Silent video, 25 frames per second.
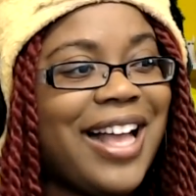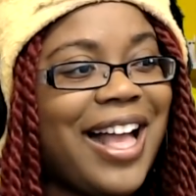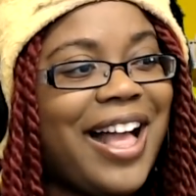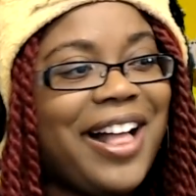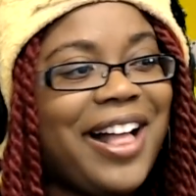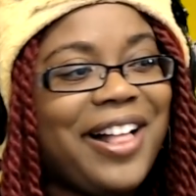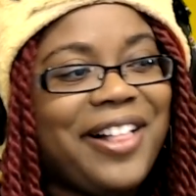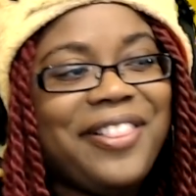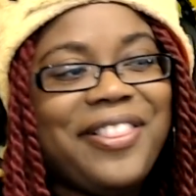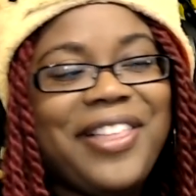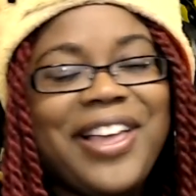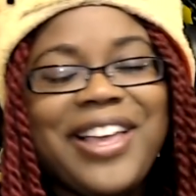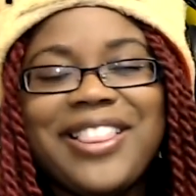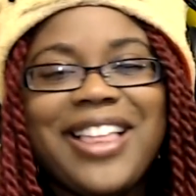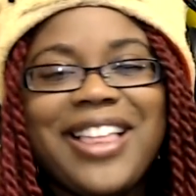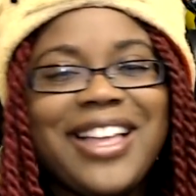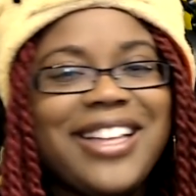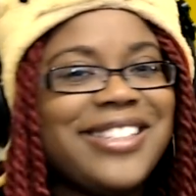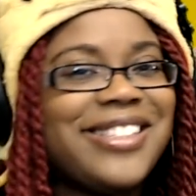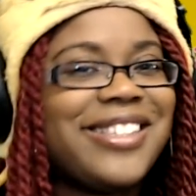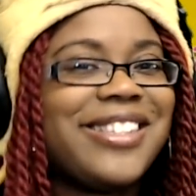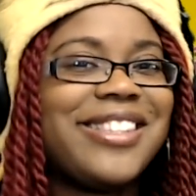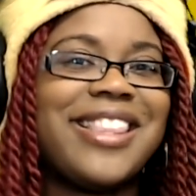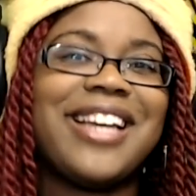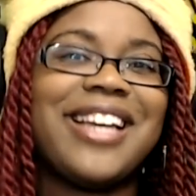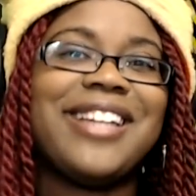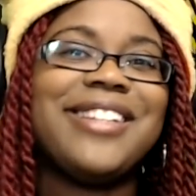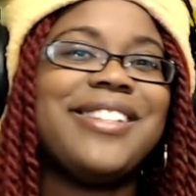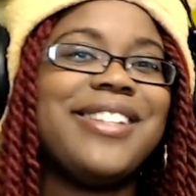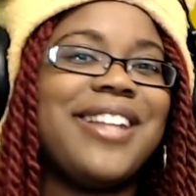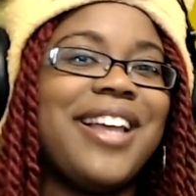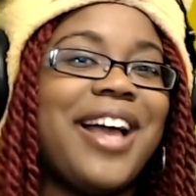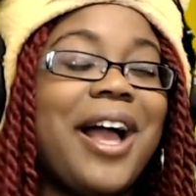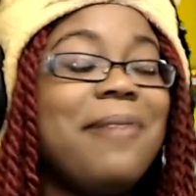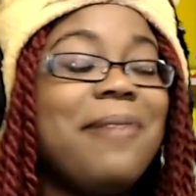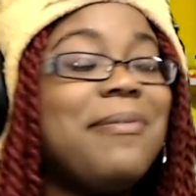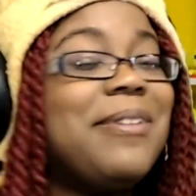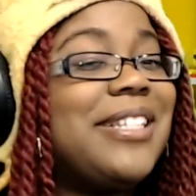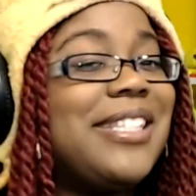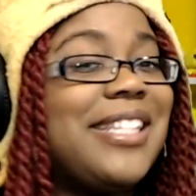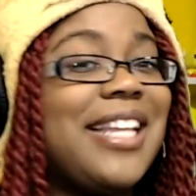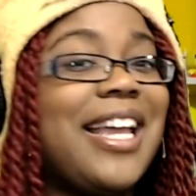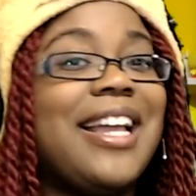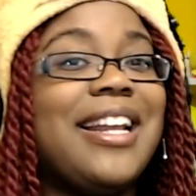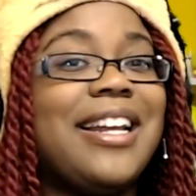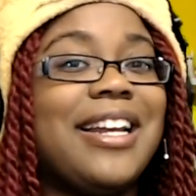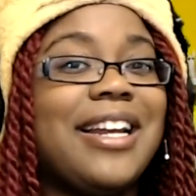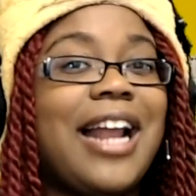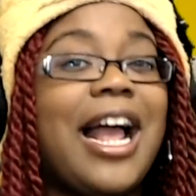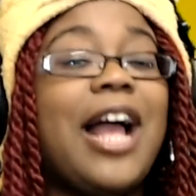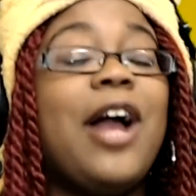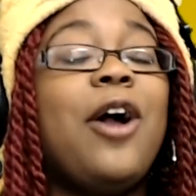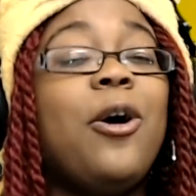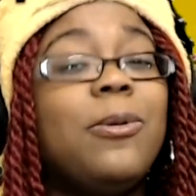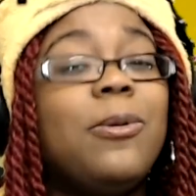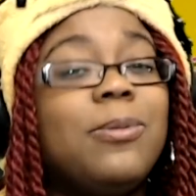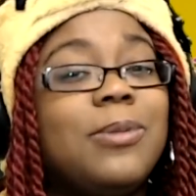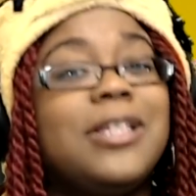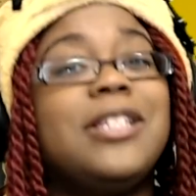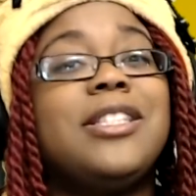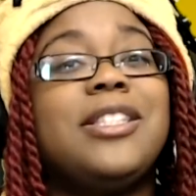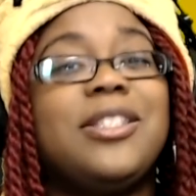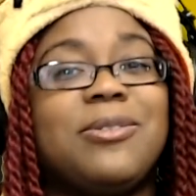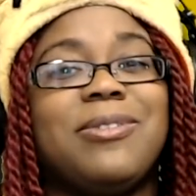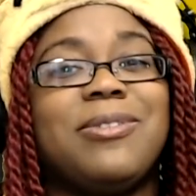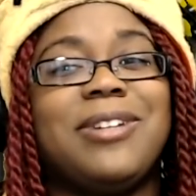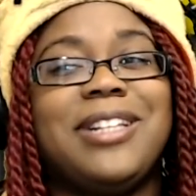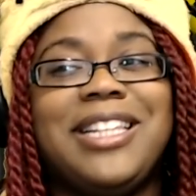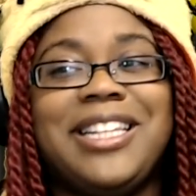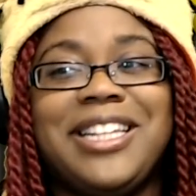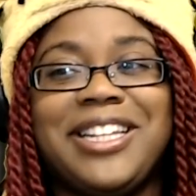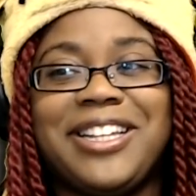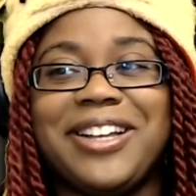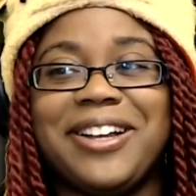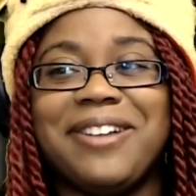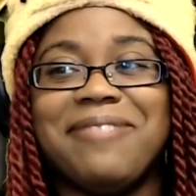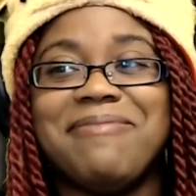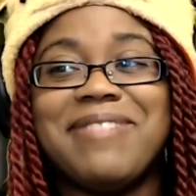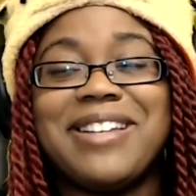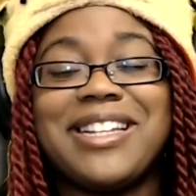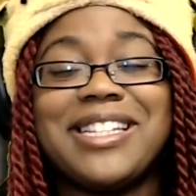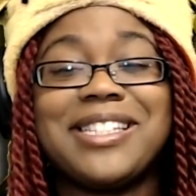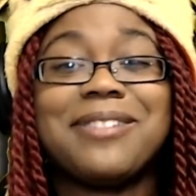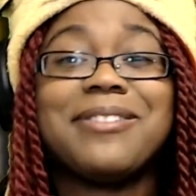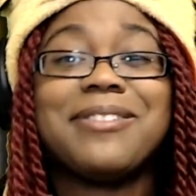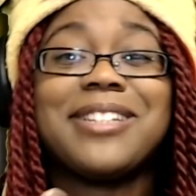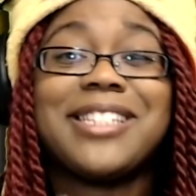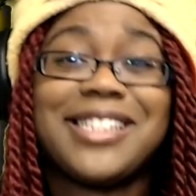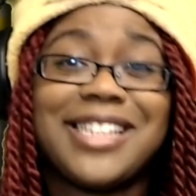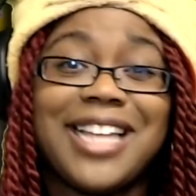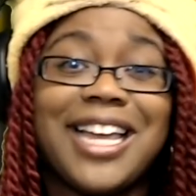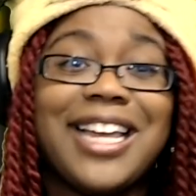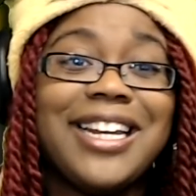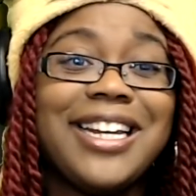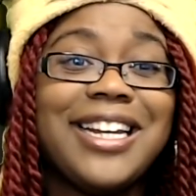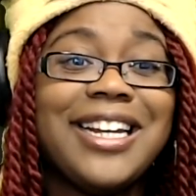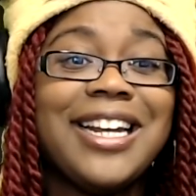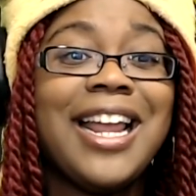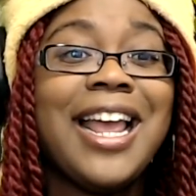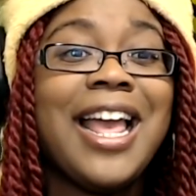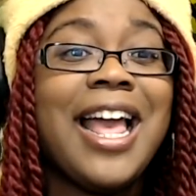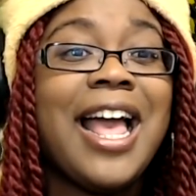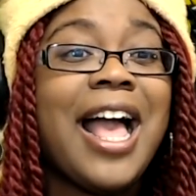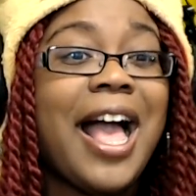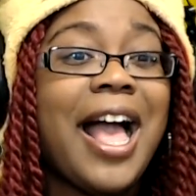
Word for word: I, like that's that's I'm excited. I hope this is really good because I'm excited.